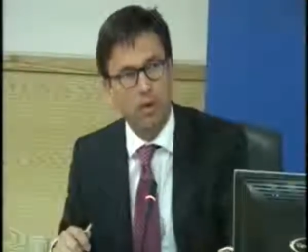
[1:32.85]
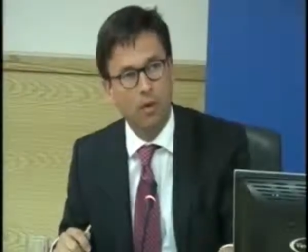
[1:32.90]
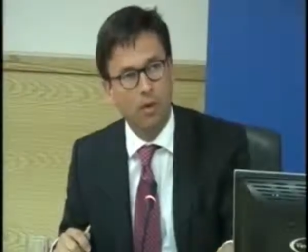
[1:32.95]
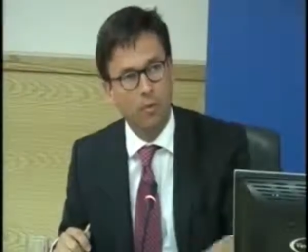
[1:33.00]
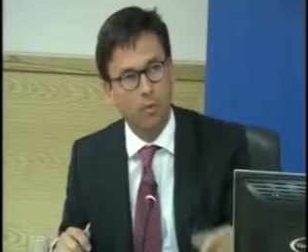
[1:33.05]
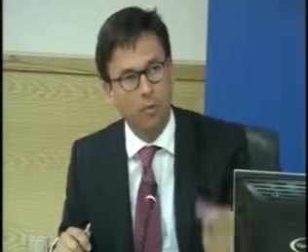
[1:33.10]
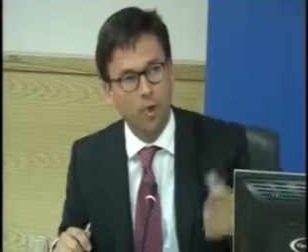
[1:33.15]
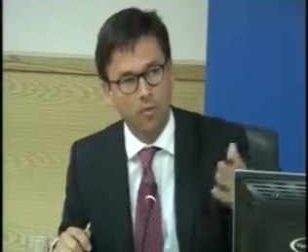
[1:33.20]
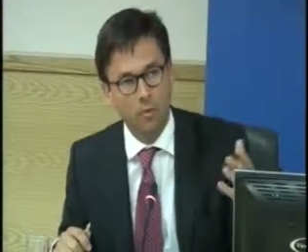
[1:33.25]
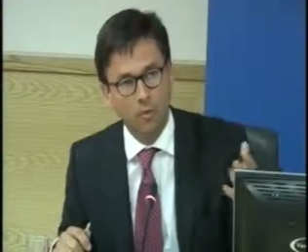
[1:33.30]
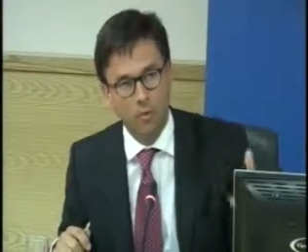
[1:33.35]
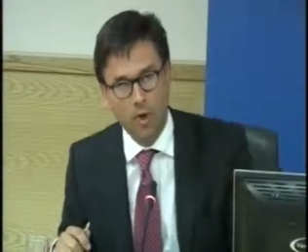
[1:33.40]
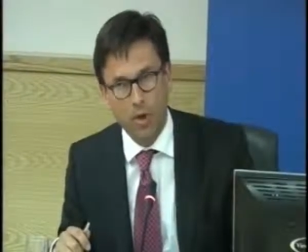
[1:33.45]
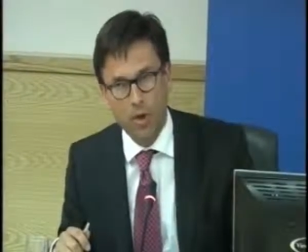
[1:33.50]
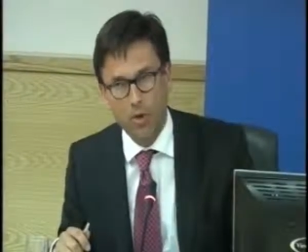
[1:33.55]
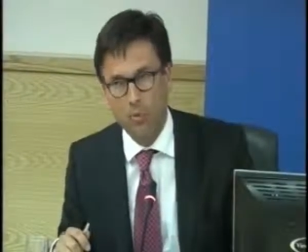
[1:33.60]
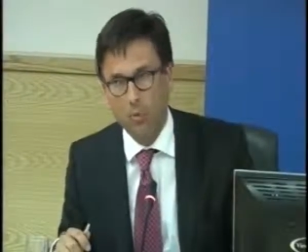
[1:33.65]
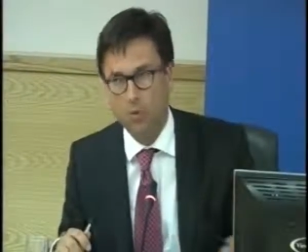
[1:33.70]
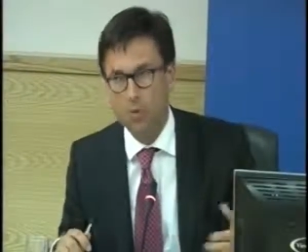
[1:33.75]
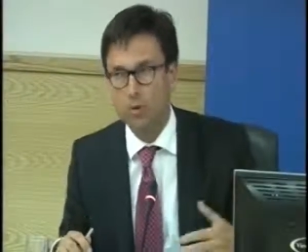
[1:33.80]
We have a
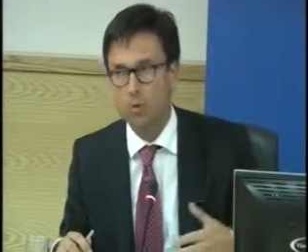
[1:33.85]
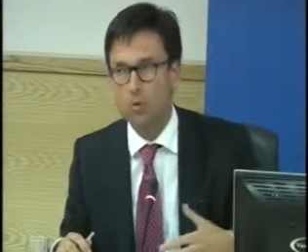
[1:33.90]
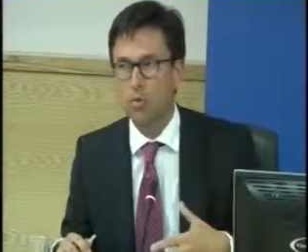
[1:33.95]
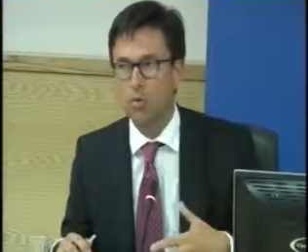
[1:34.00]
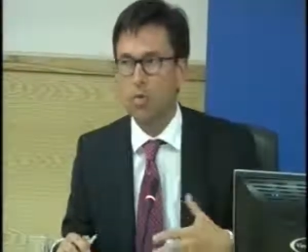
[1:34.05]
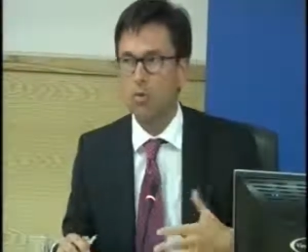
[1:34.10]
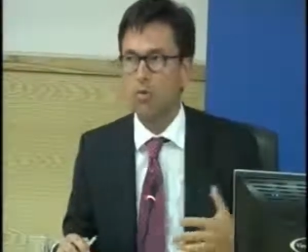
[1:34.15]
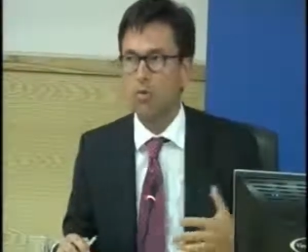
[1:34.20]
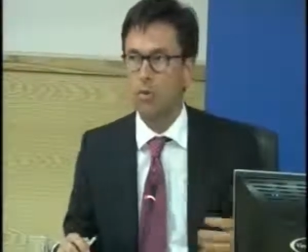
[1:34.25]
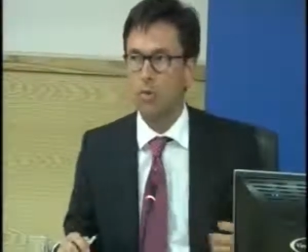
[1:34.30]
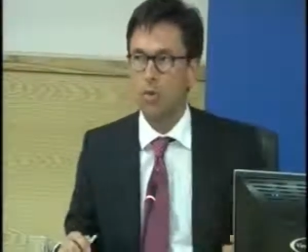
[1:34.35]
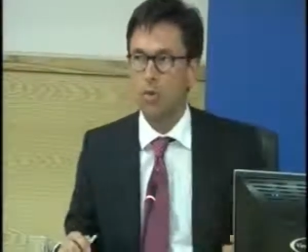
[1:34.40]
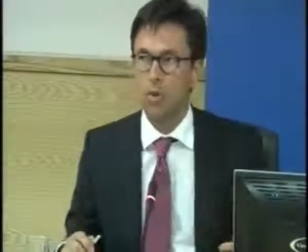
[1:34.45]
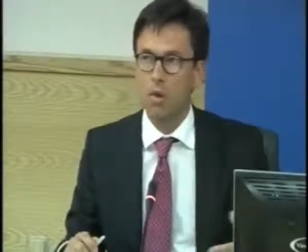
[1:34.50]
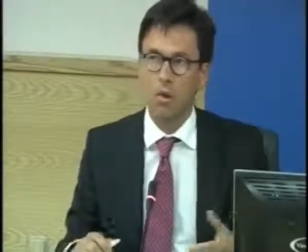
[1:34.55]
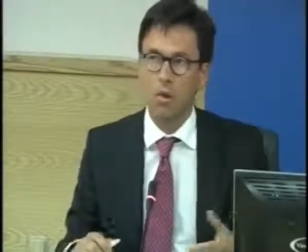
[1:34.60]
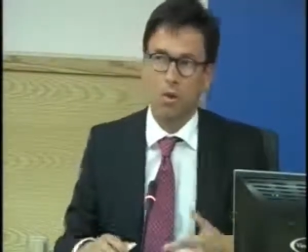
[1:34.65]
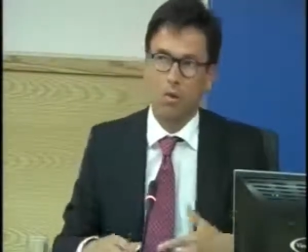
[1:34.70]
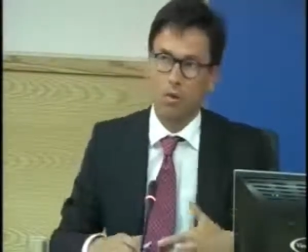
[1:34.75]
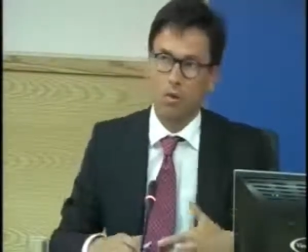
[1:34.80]
parliament, we have
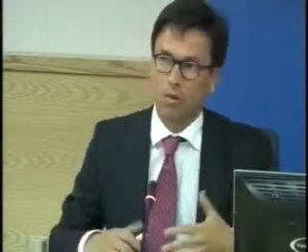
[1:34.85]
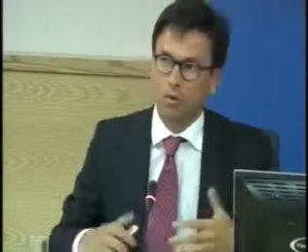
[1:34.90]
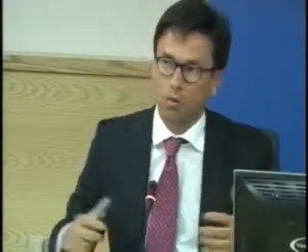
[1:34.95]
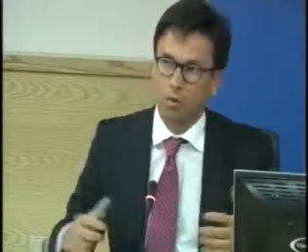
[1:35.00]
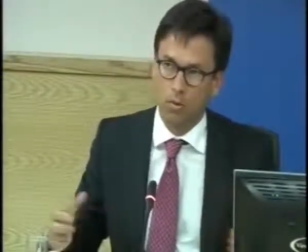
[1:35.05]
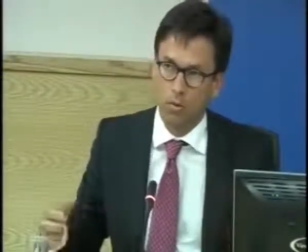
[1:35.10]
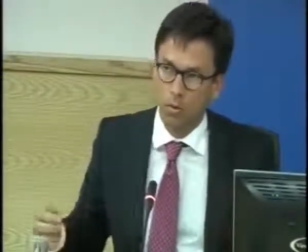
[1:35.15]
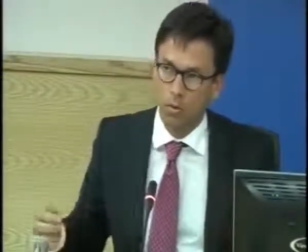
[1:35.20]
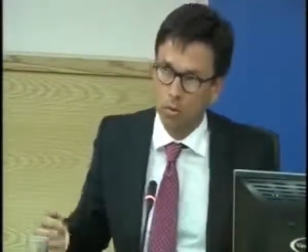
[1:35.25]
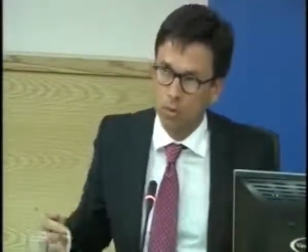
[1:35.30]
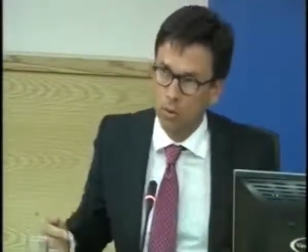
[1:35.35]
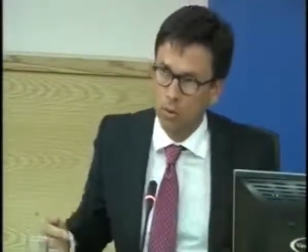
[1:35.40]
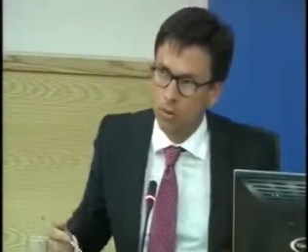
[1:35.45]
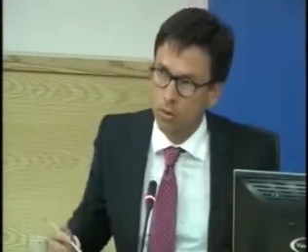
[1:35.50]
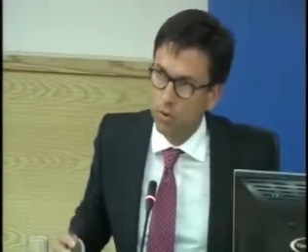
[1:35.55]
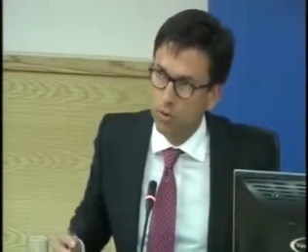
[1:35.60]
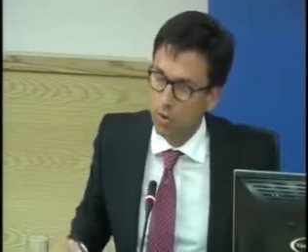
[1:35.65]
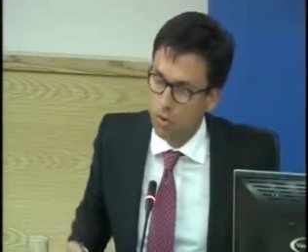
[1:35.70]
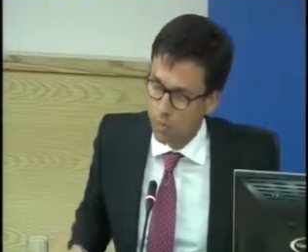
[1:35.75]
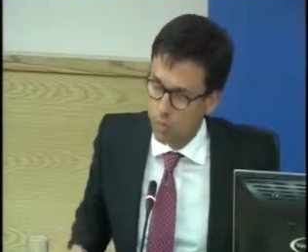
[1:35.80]
a
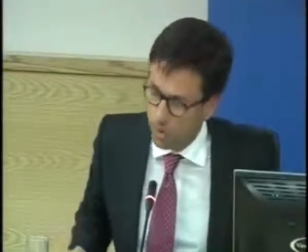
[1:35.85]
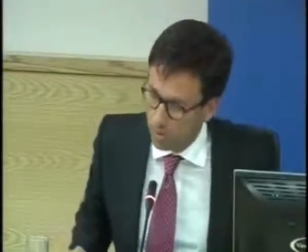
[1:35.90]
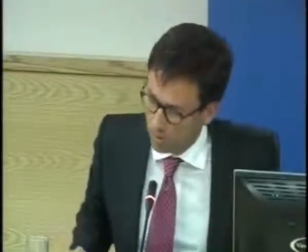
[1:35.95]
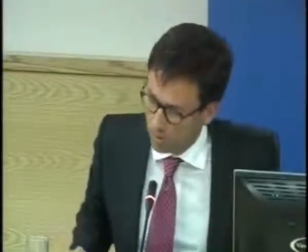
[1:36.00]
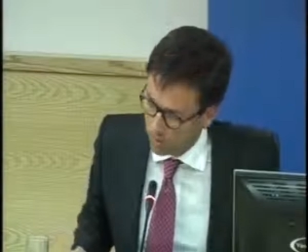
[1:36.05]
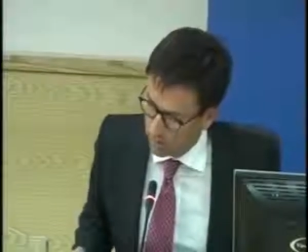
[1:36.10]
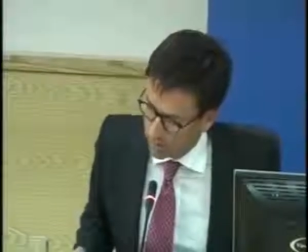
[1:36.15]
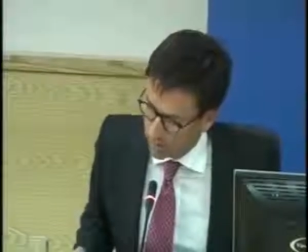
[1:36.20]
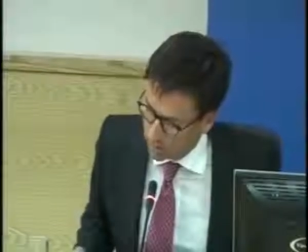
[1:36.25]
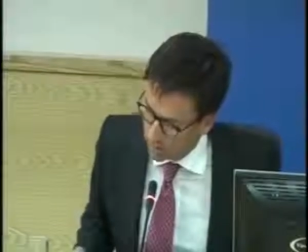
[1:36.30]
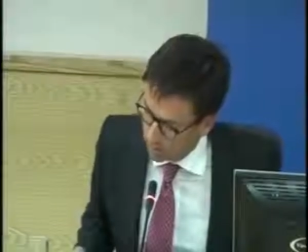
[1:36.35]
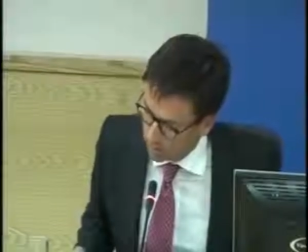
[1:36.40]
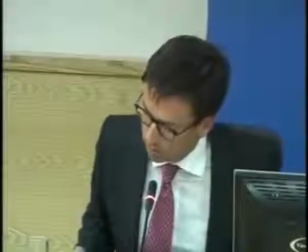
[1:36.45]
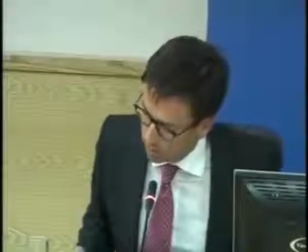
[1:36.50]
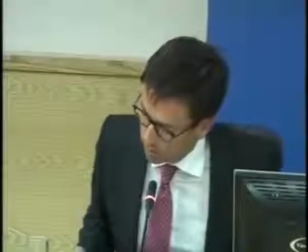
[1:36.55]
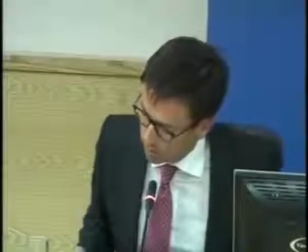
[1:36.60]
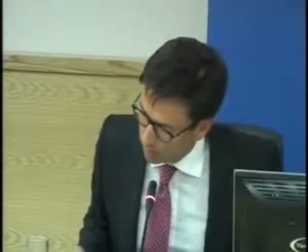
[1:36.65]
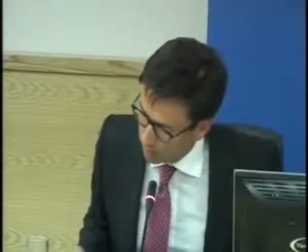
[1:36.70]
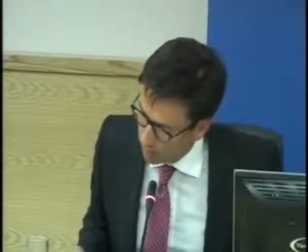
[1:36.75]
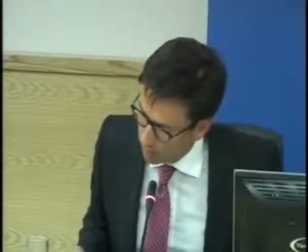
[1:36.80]
huge commission,
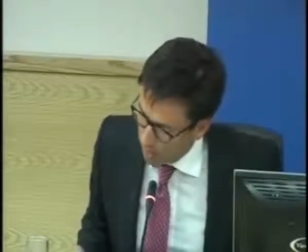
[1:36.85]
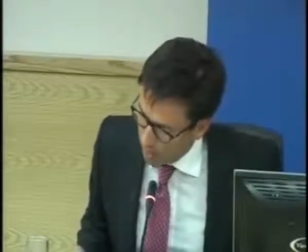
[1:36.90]
etc.